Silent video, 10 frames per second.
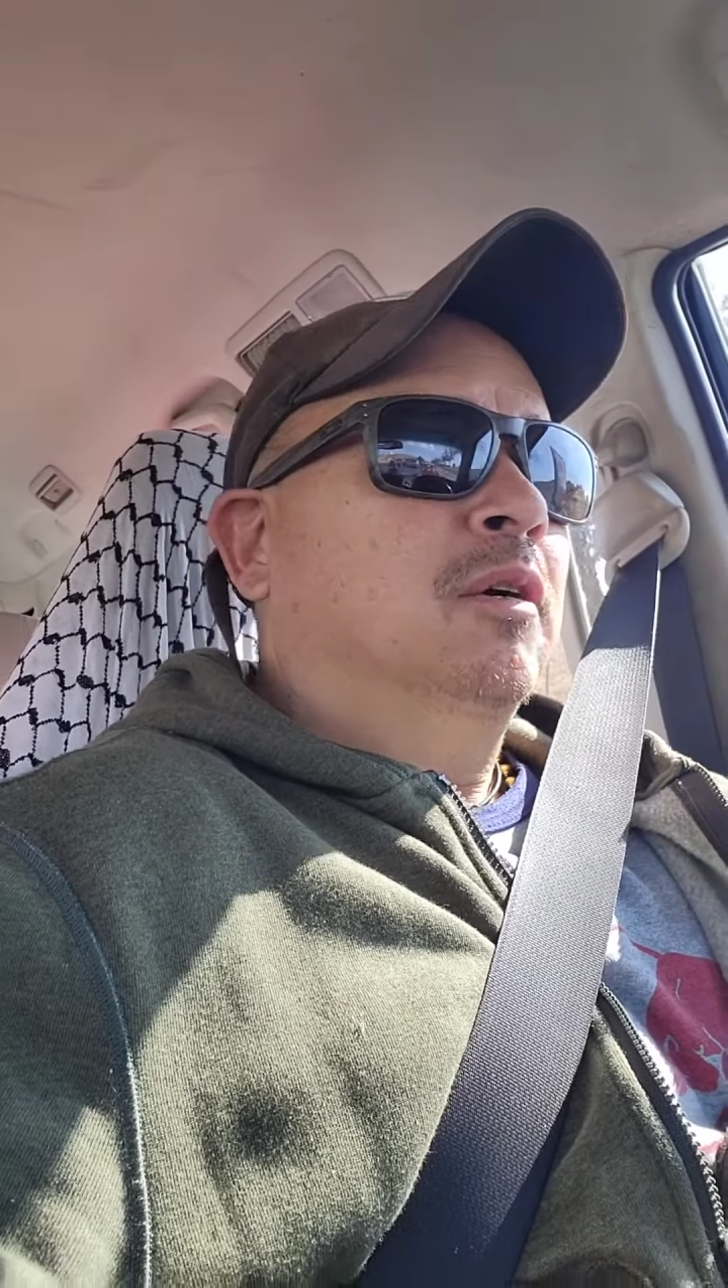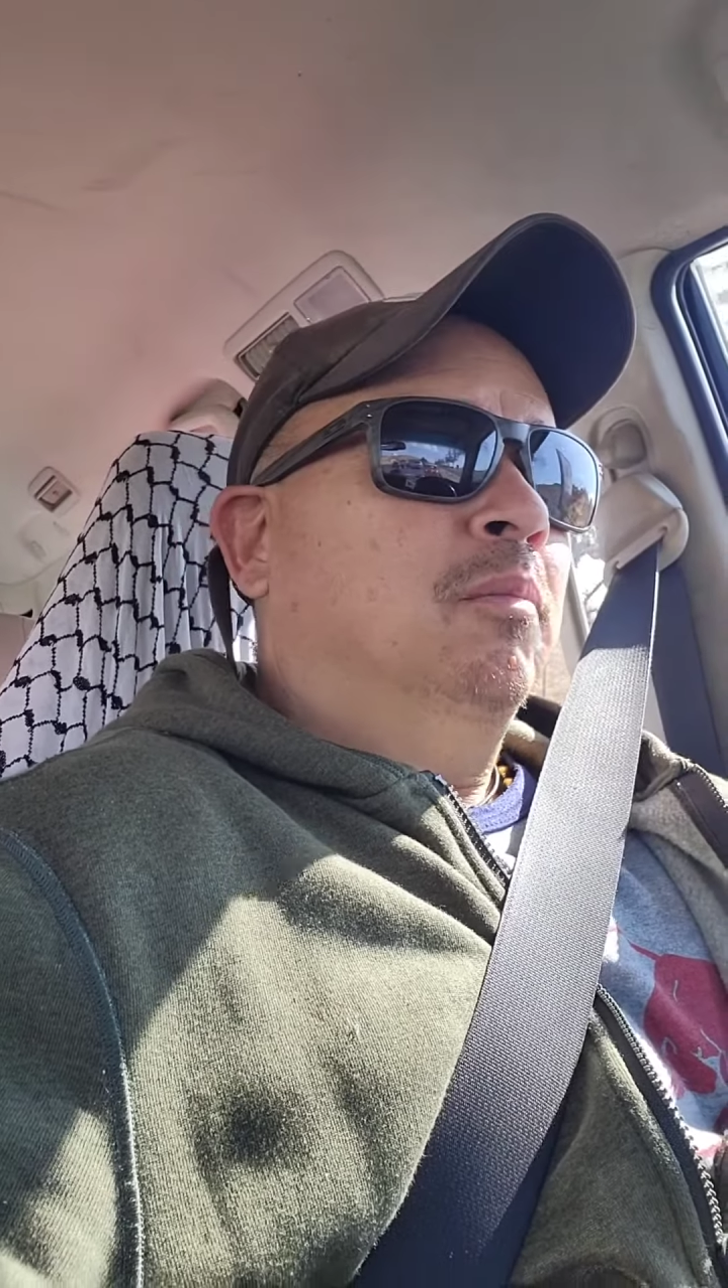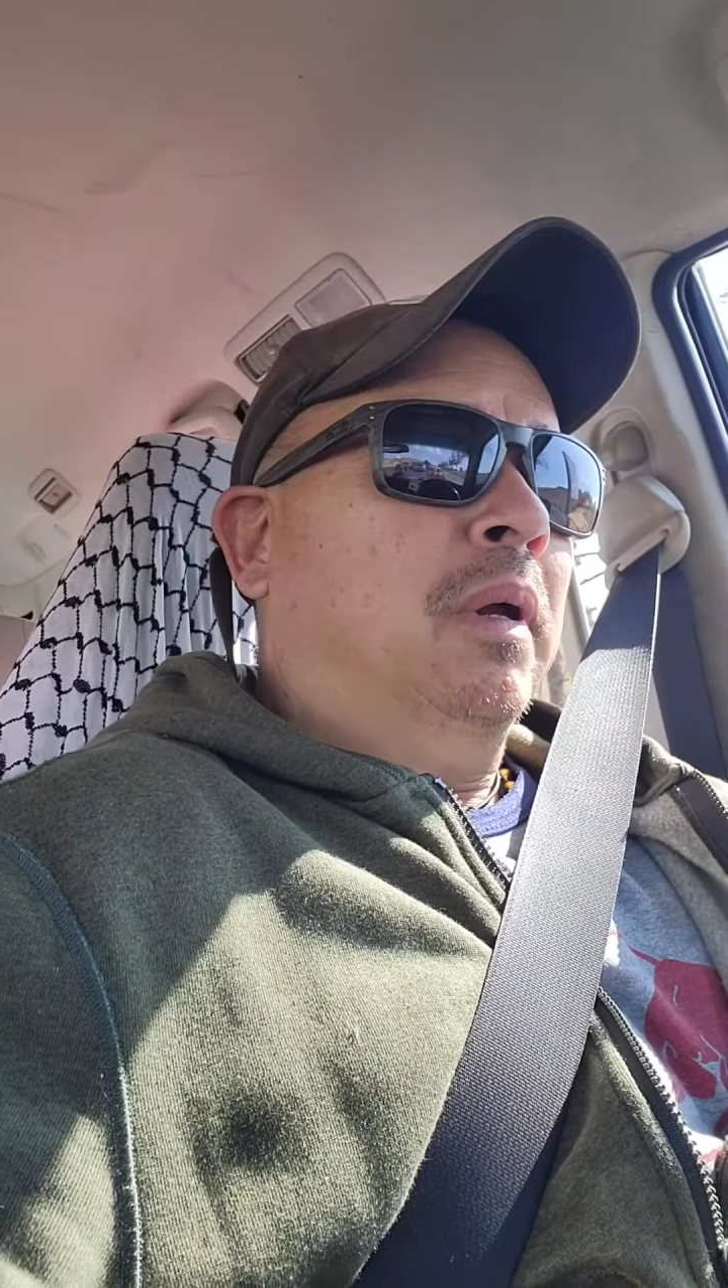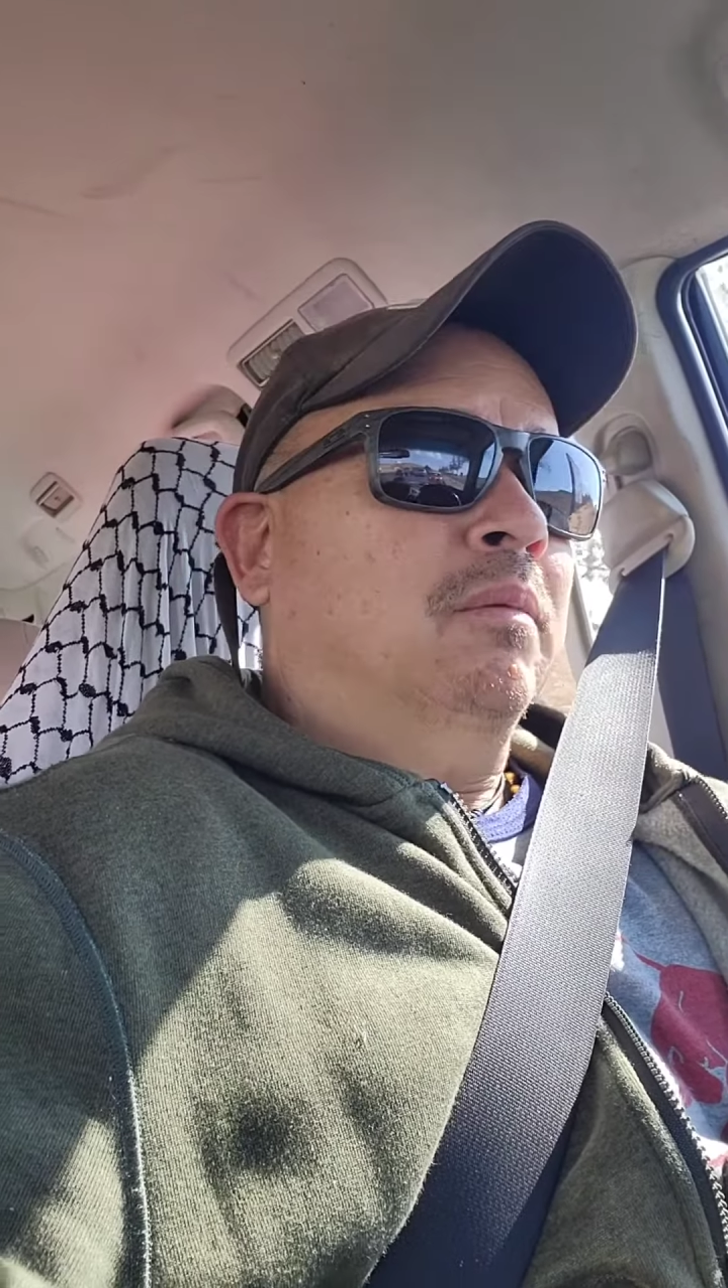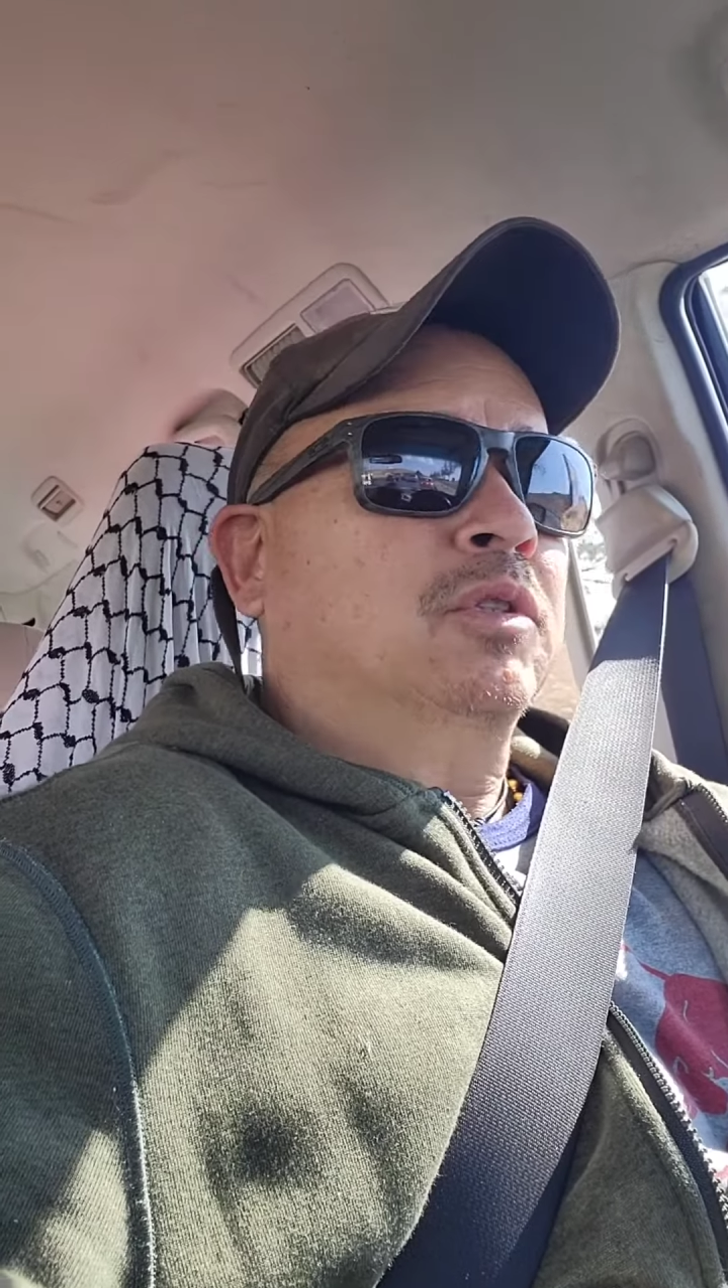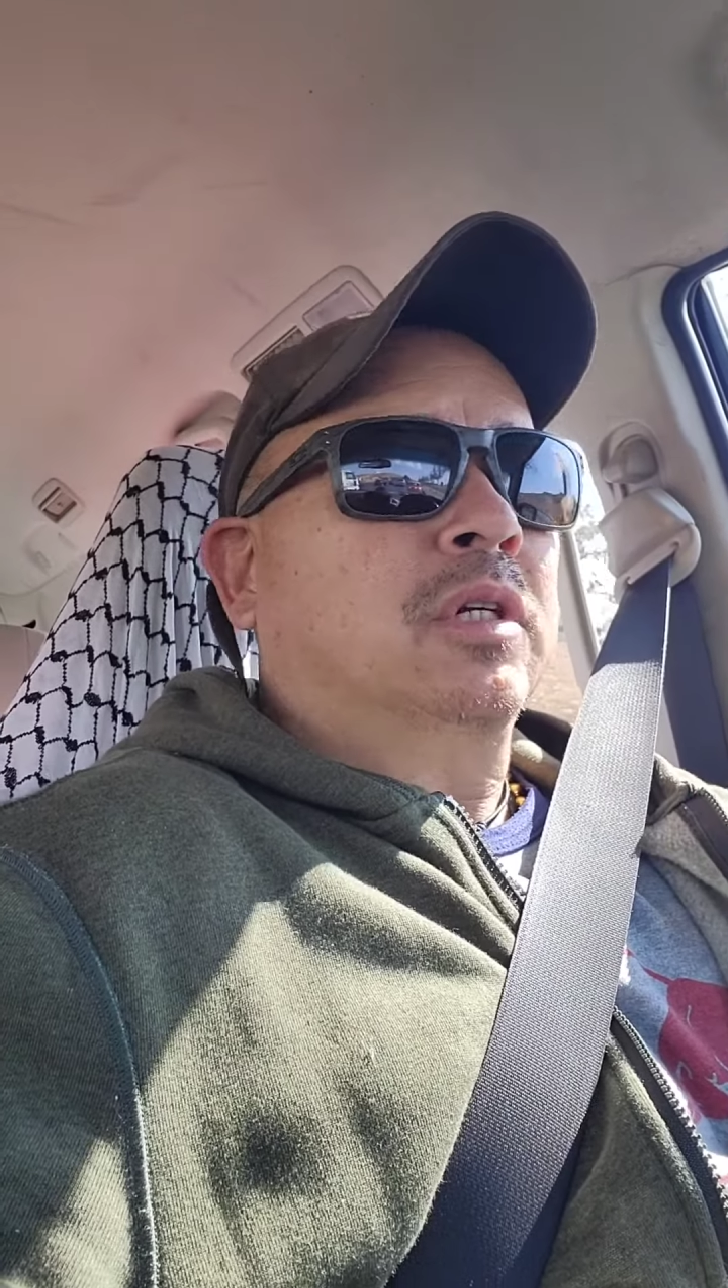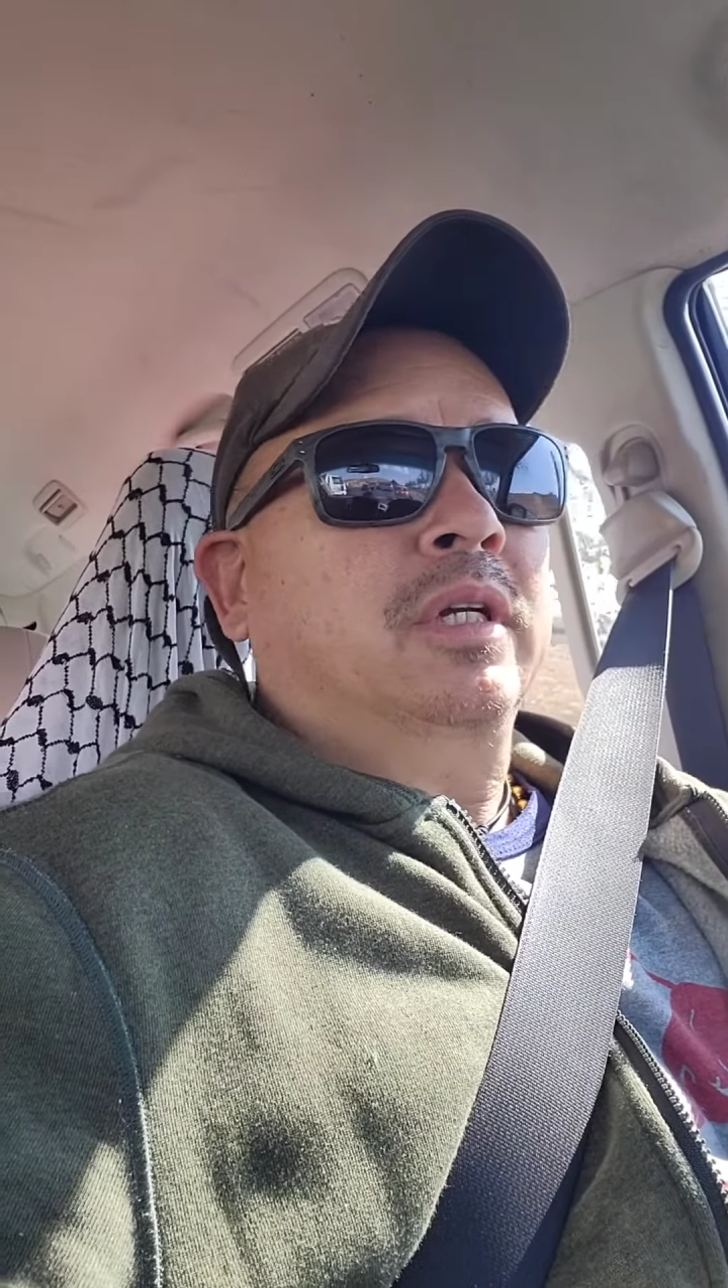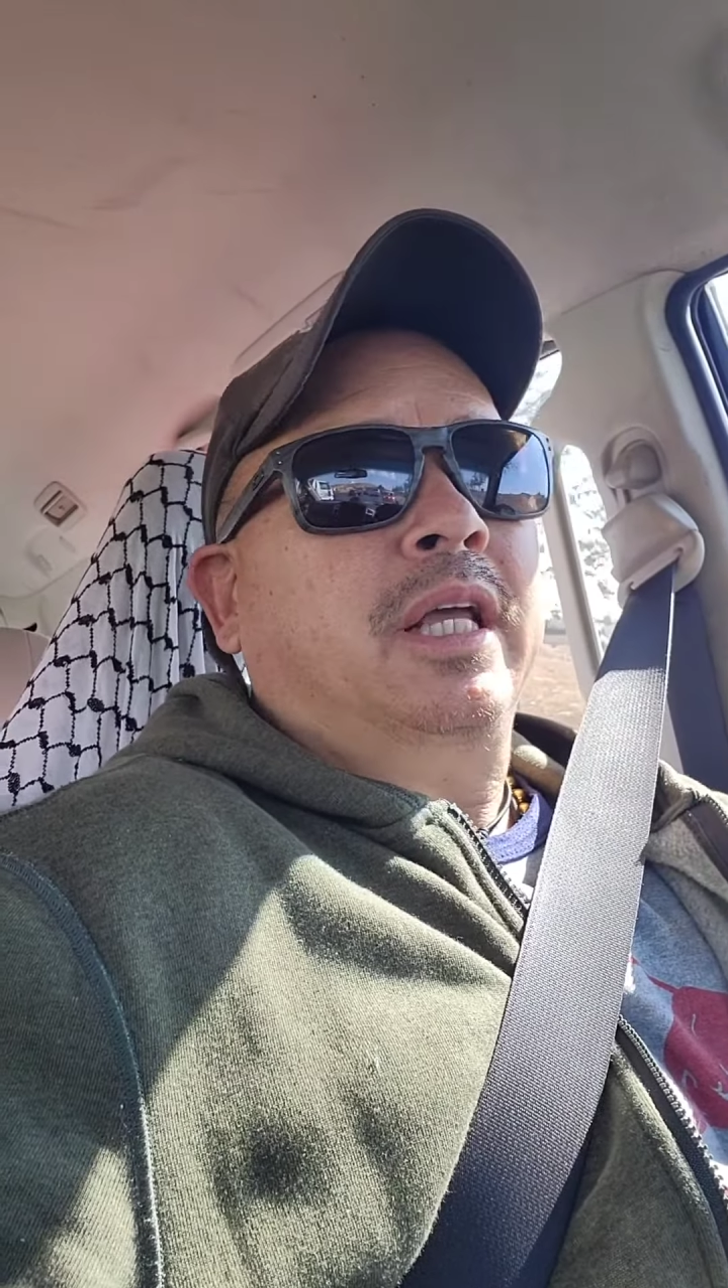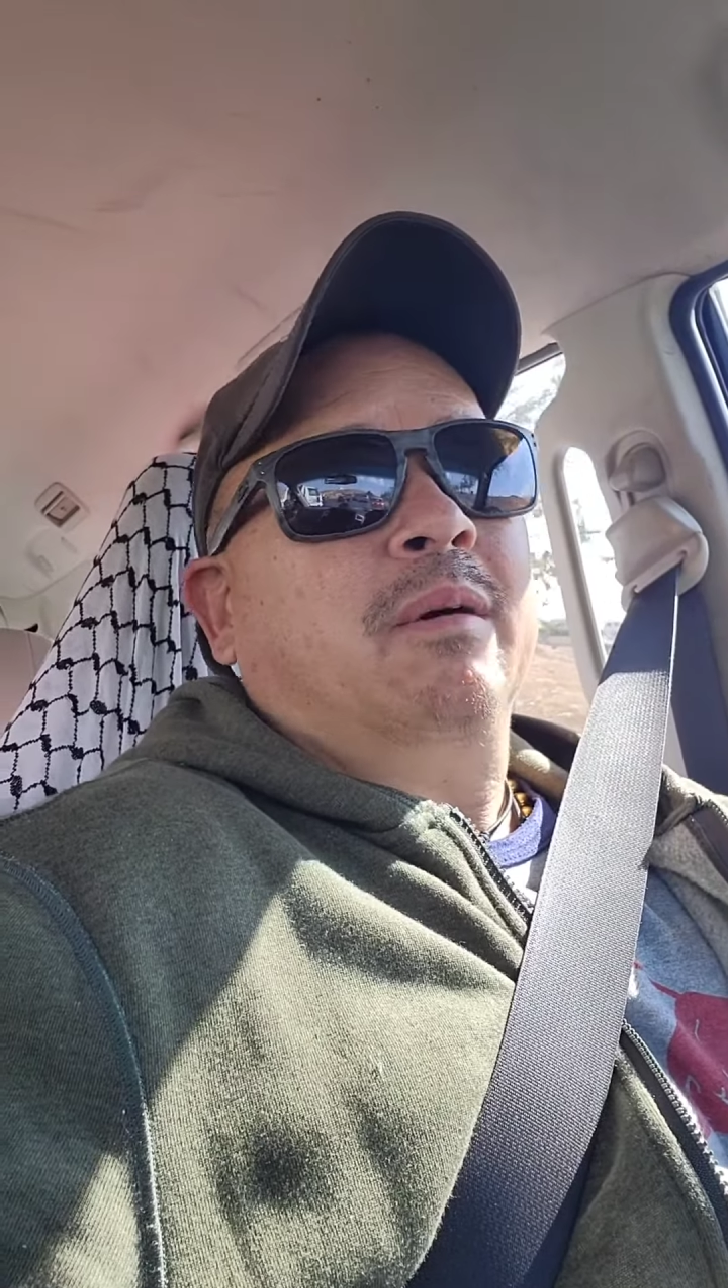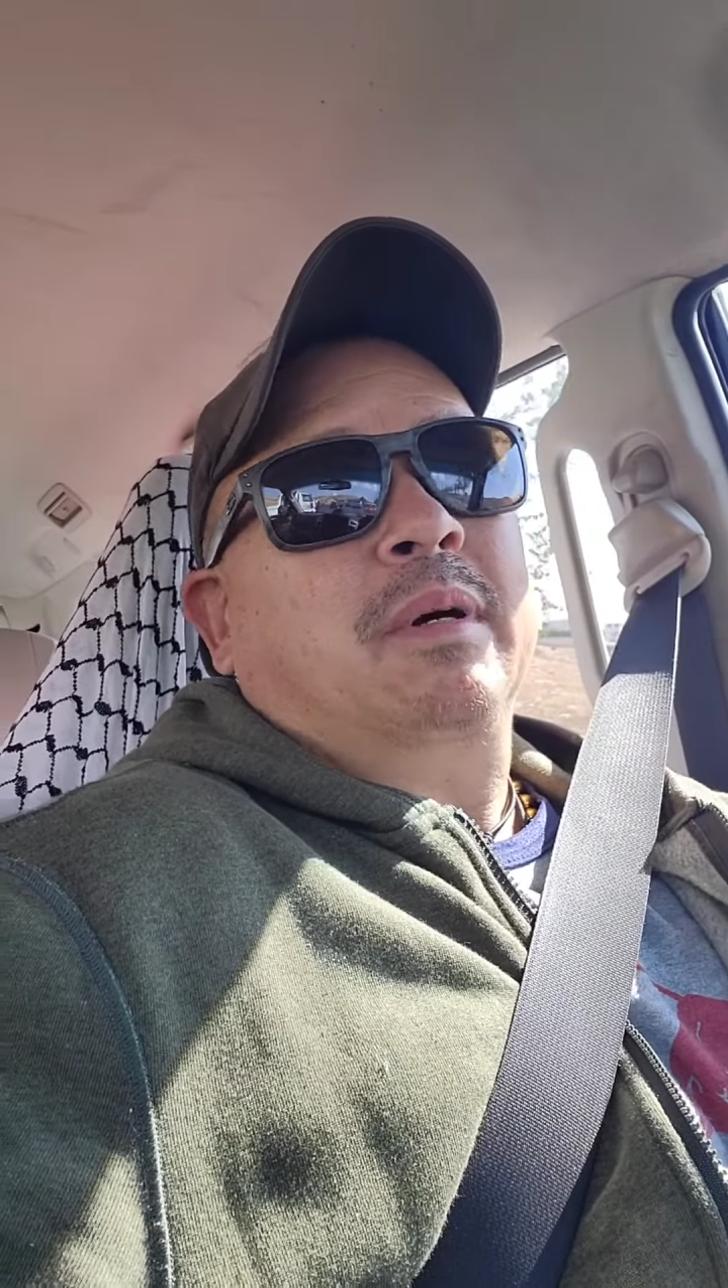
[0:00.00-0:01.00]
But I'm just going to get